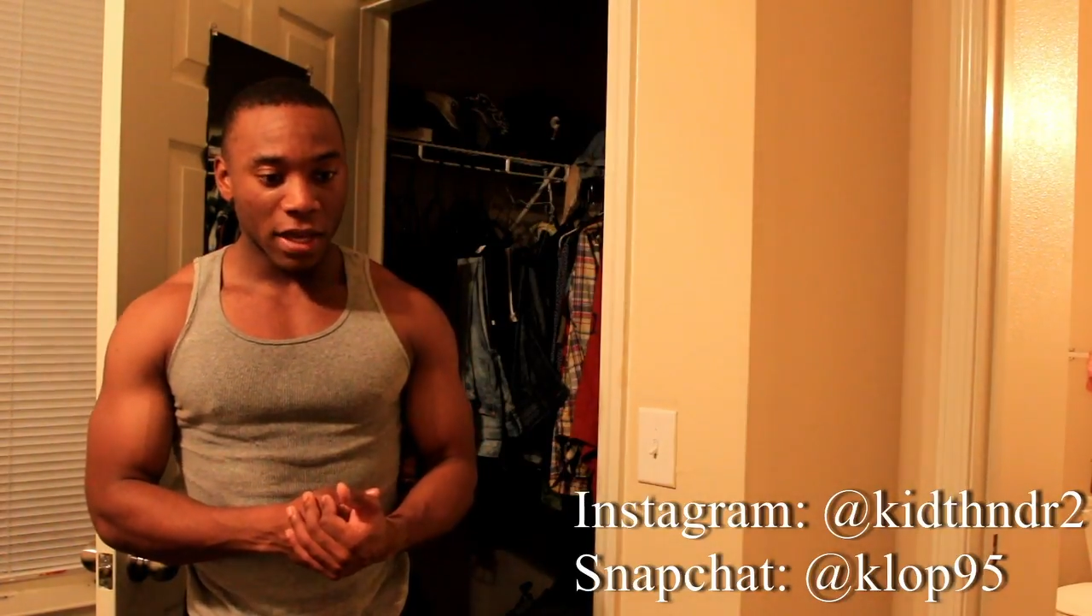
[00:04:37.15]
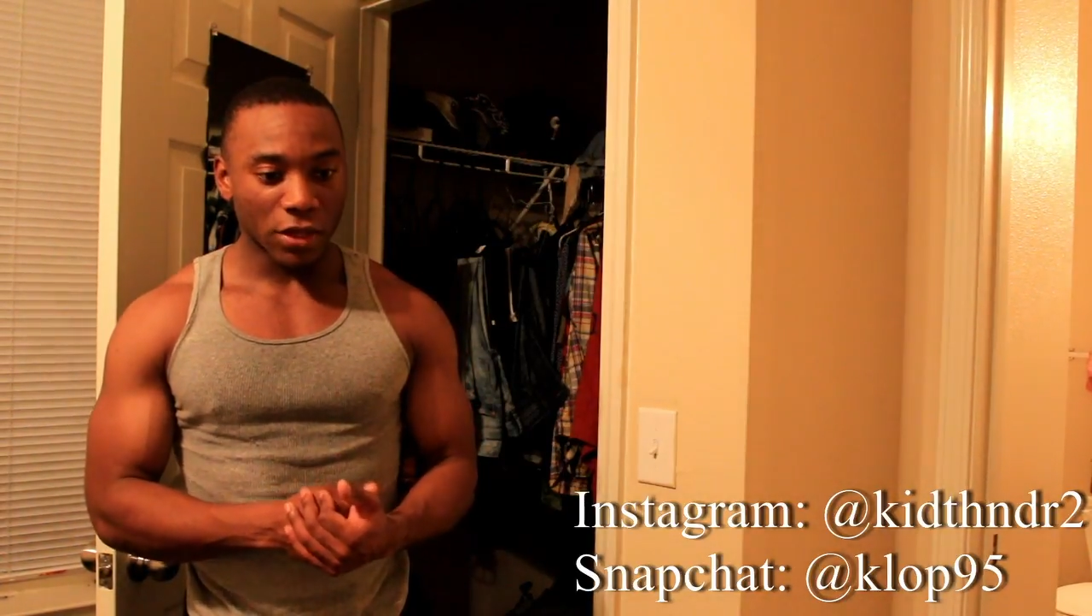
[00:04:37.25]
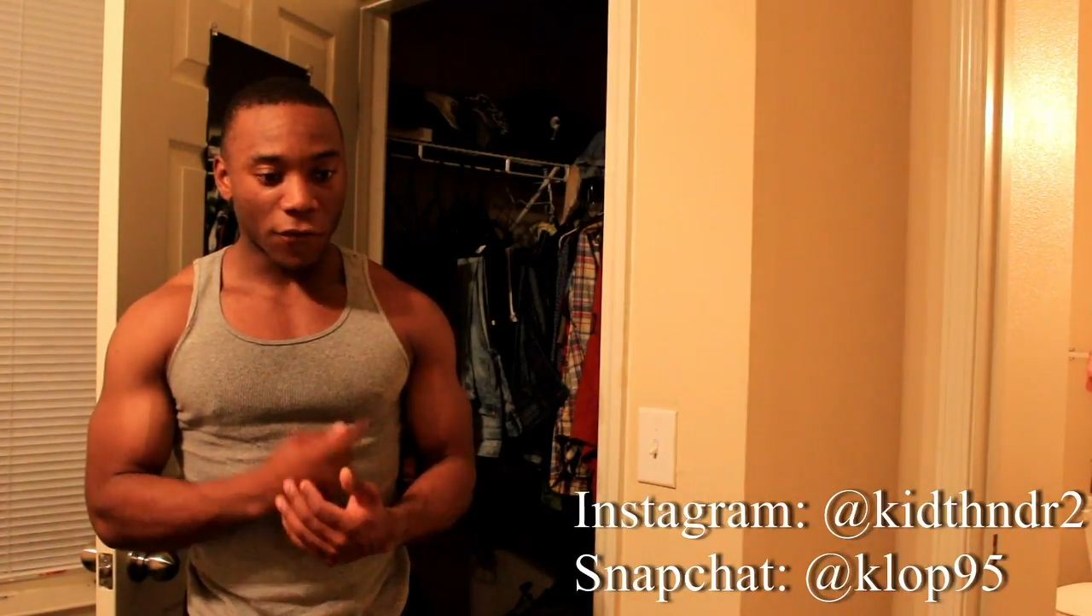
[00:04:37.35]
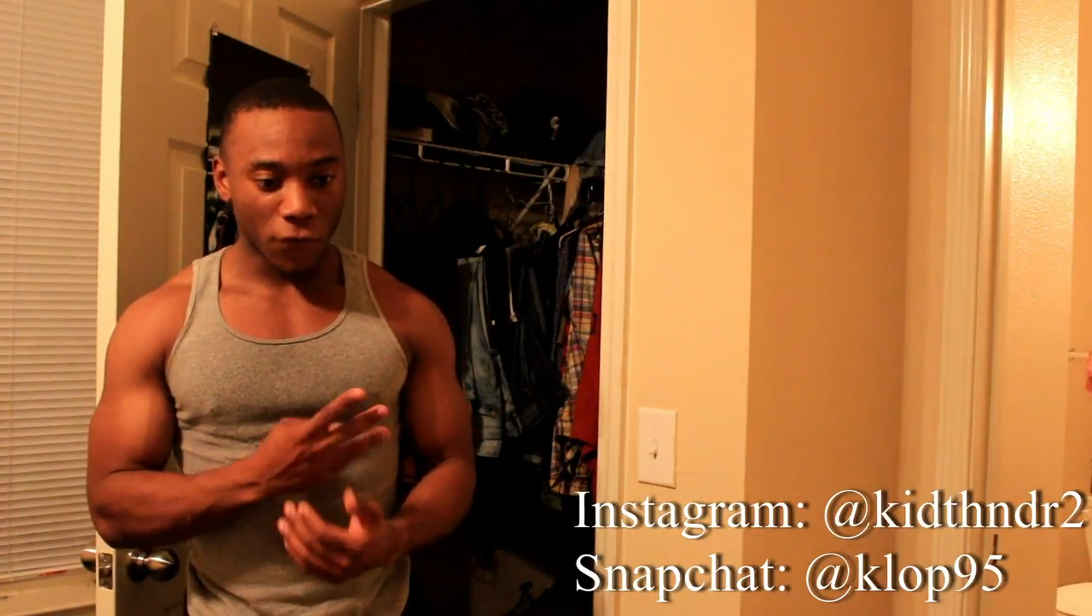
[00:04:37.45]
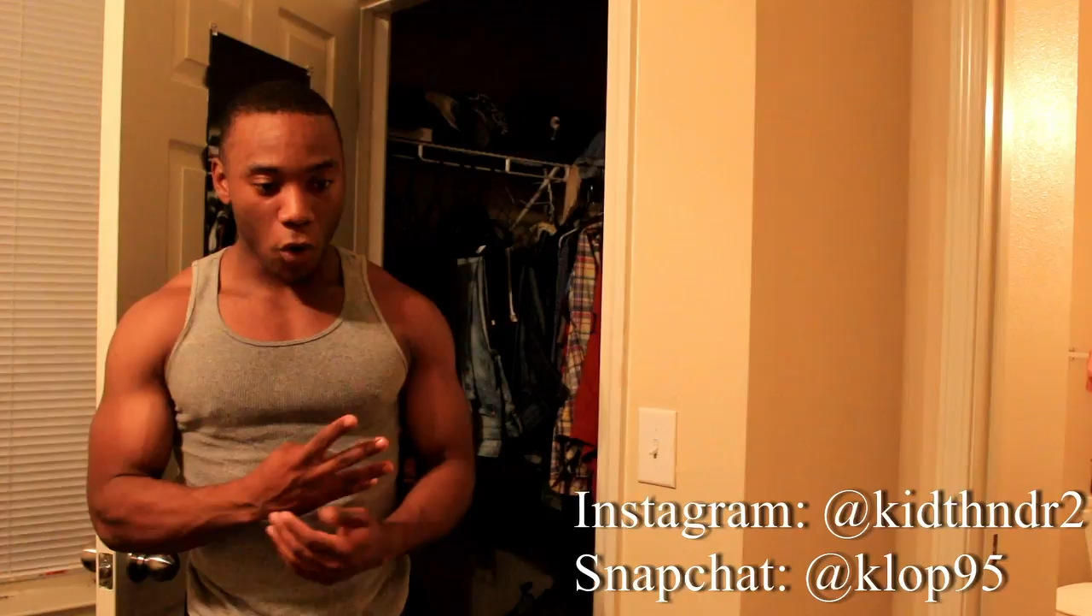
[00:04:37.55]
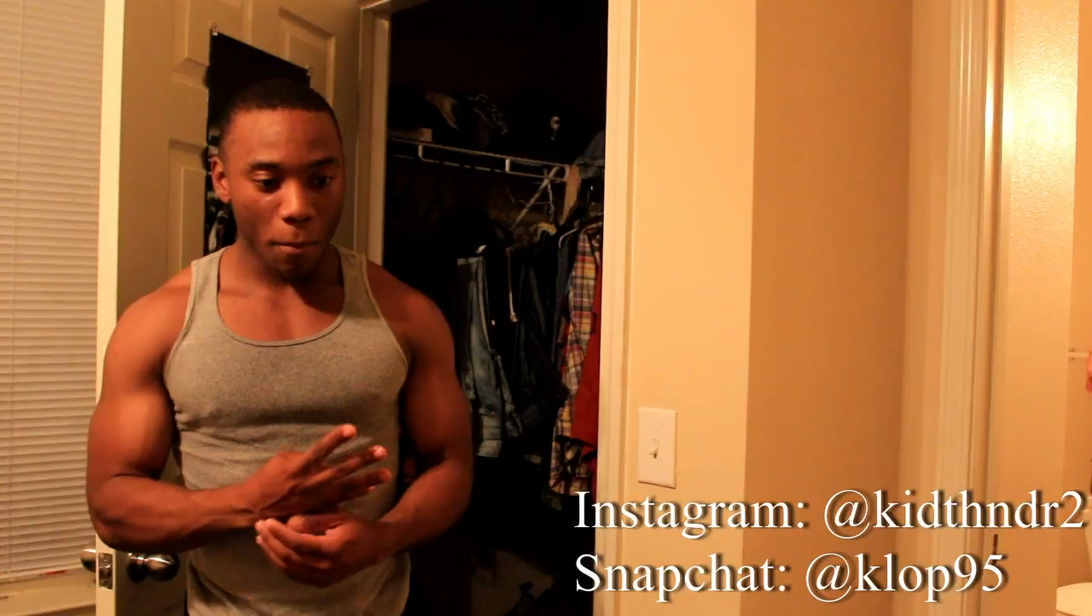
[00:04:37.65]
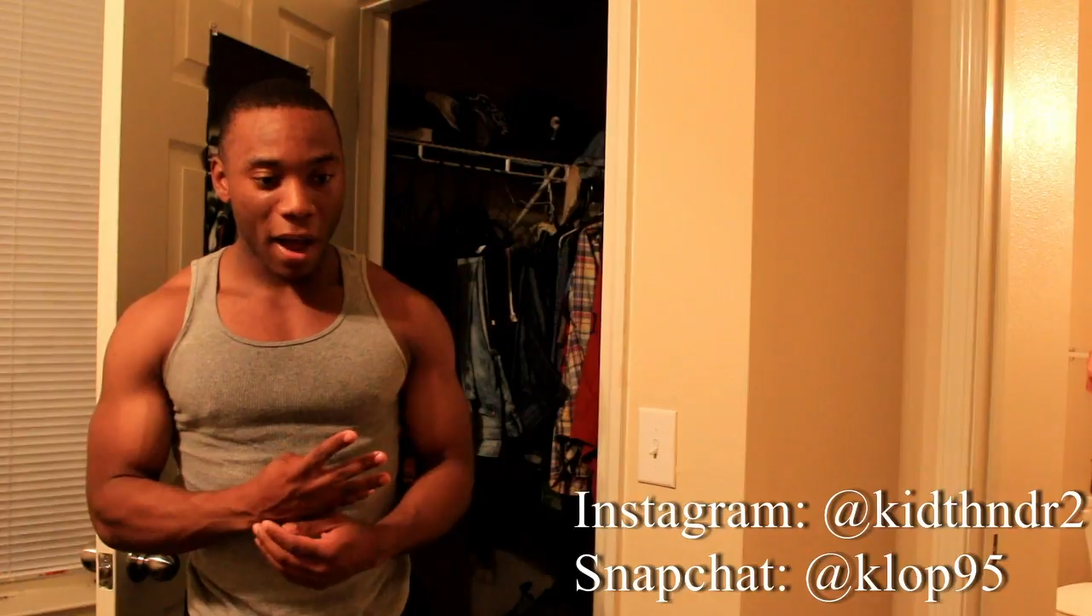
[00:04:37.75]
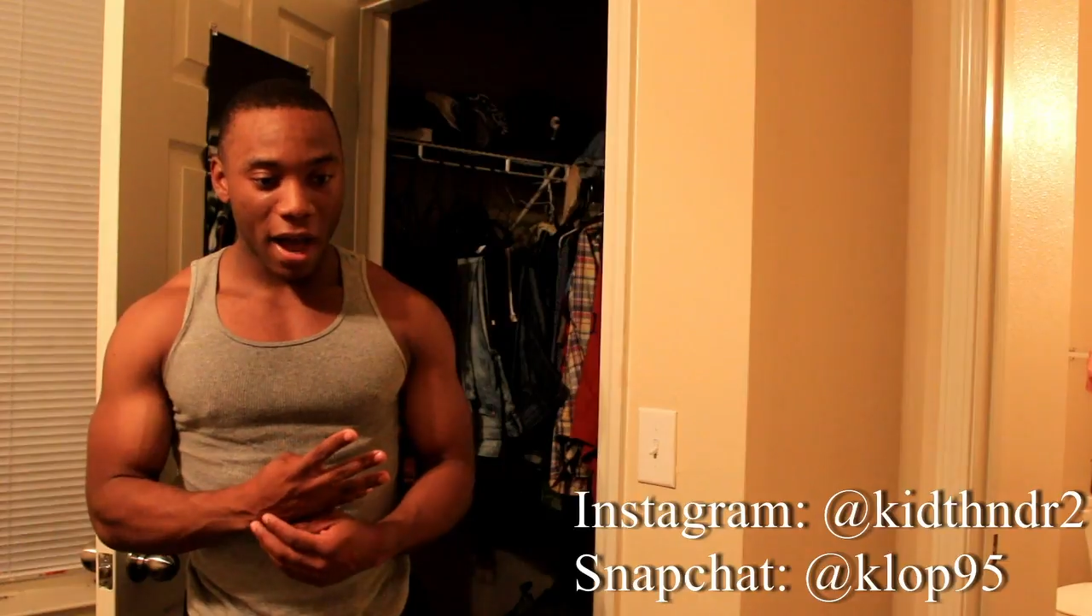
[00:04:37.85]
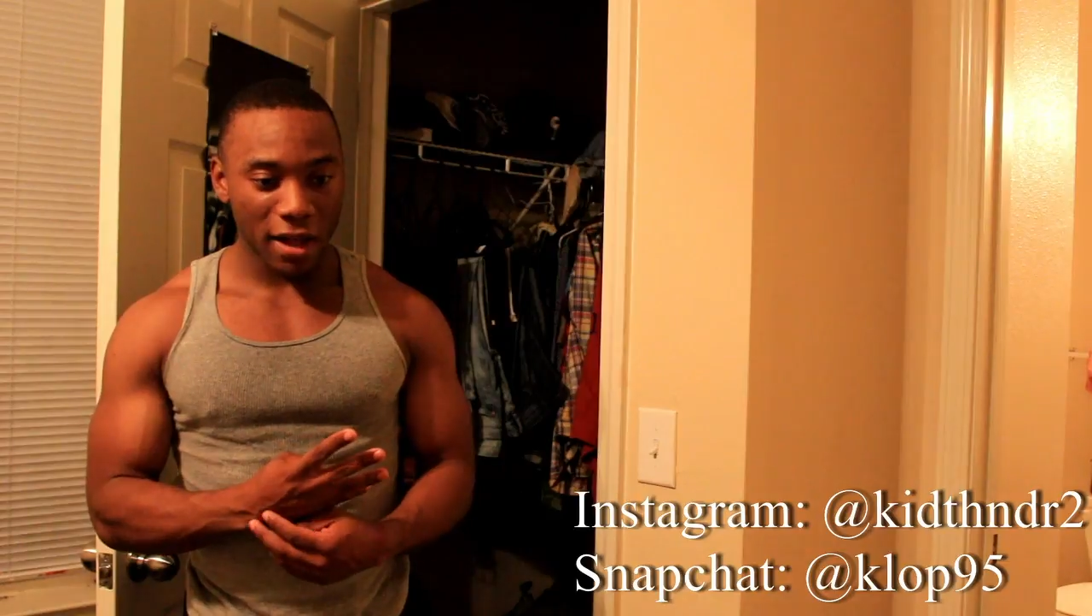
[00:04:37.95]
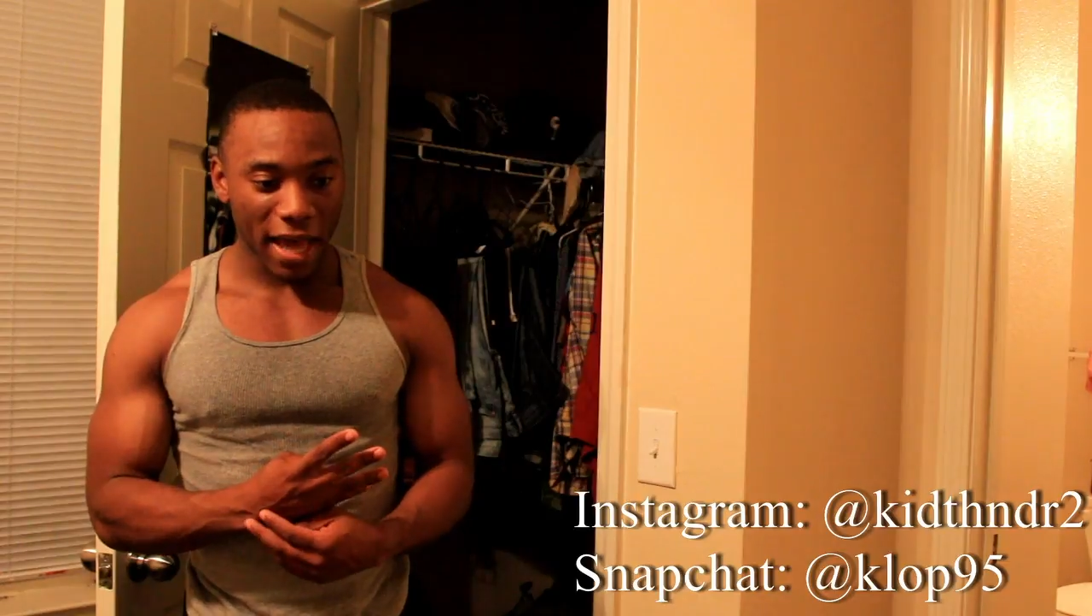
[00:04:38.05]
the four
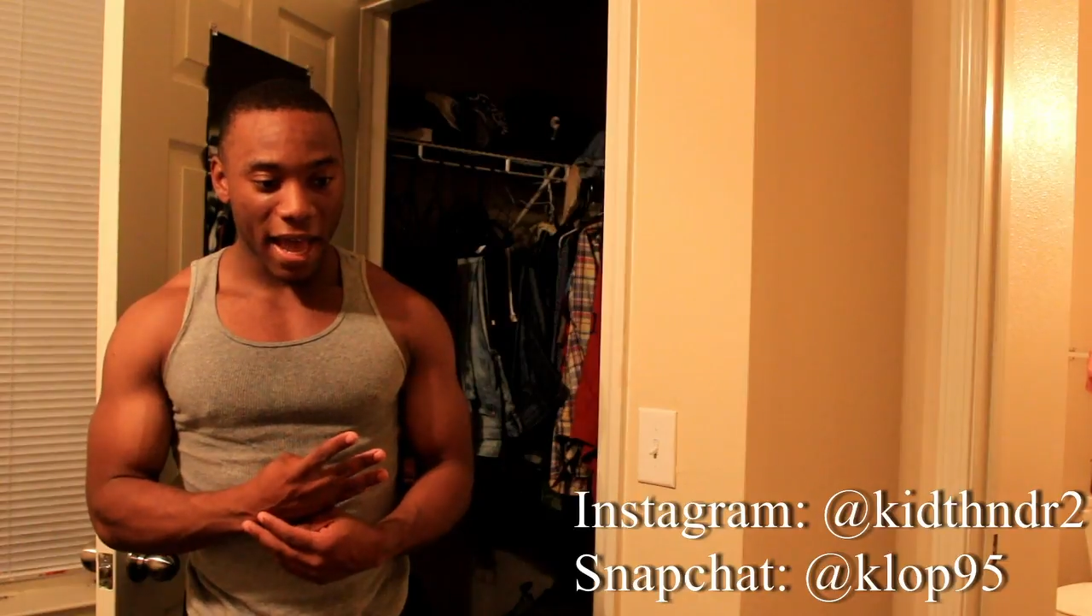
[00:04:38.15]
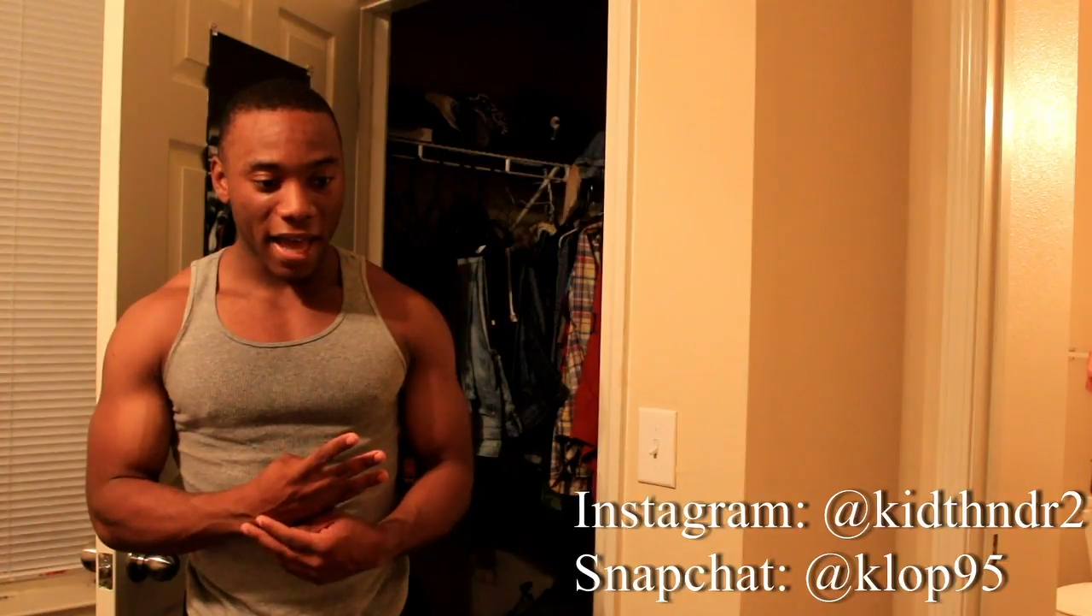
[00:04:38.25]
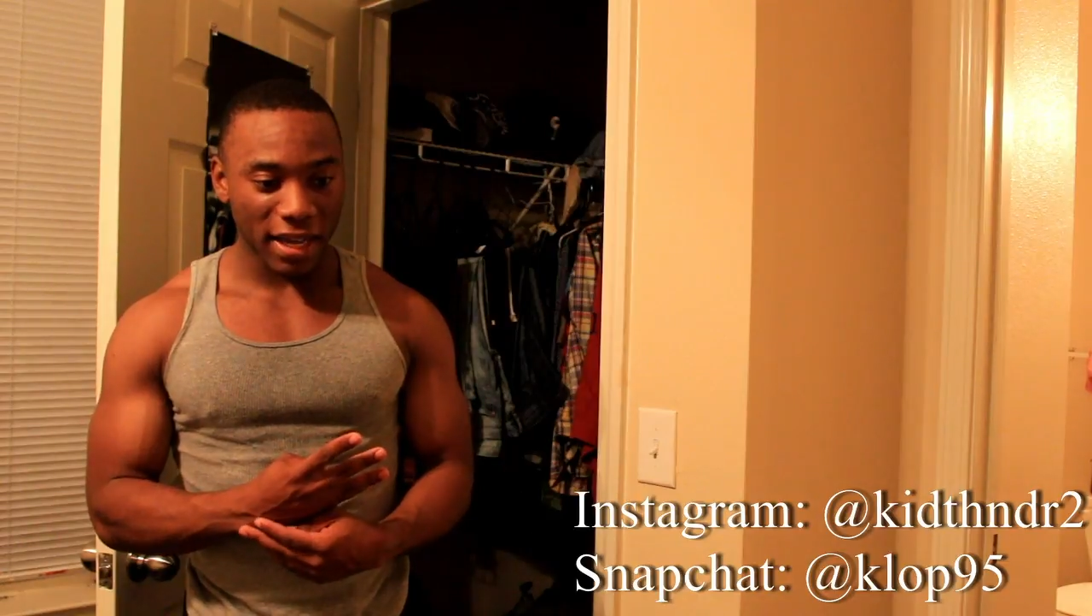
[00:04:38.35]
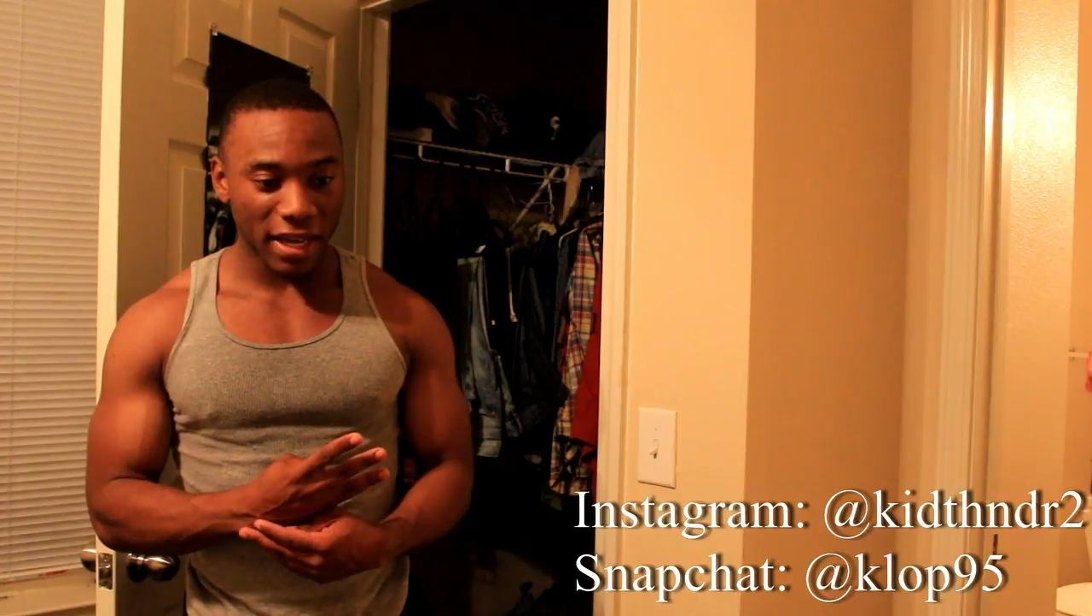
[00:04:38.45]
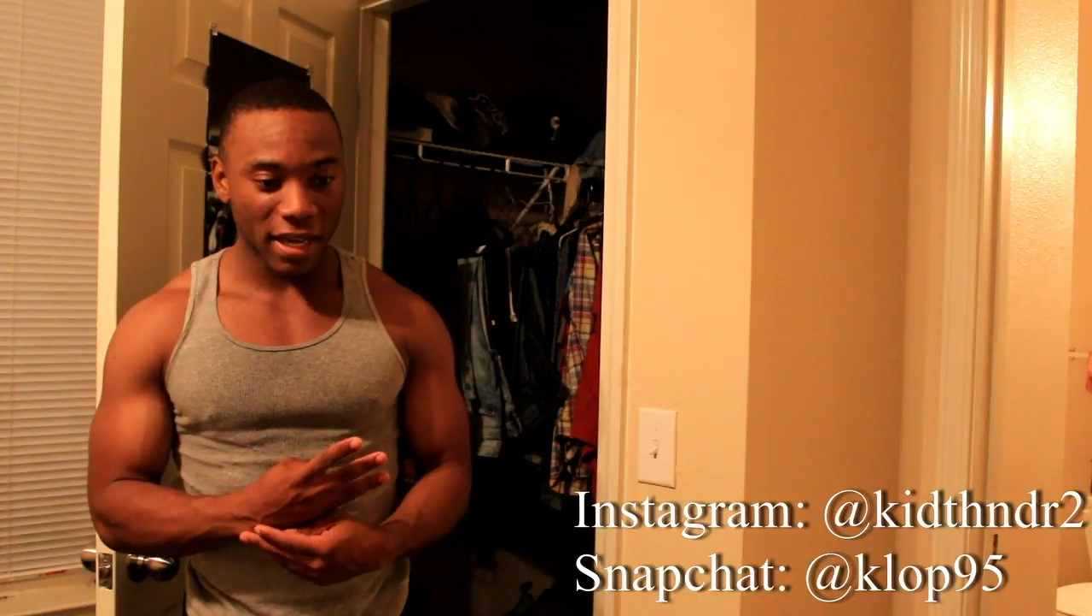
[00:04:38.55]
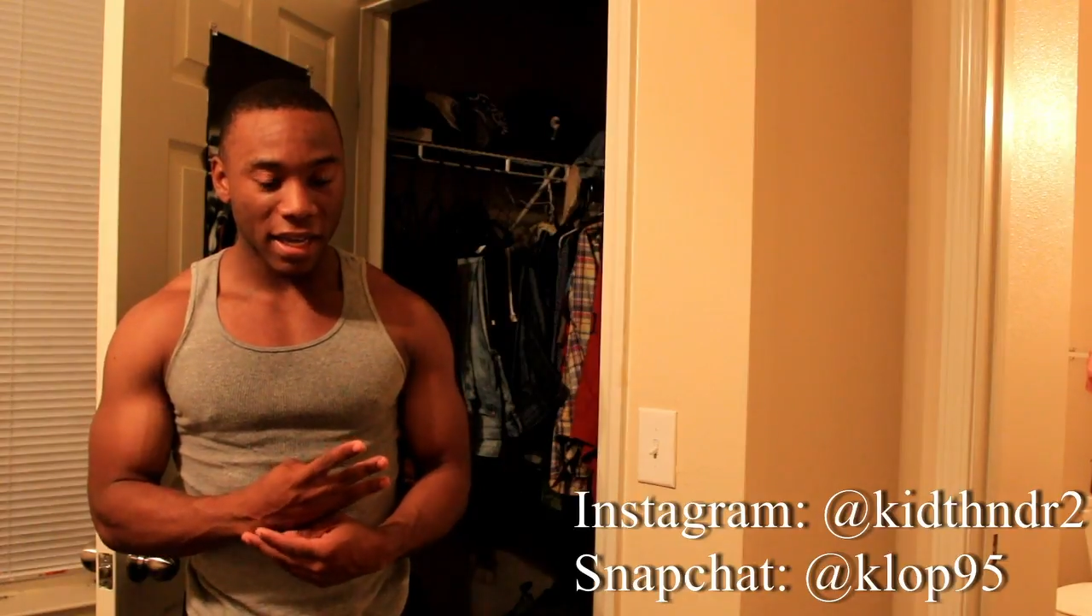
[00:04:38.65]
mile at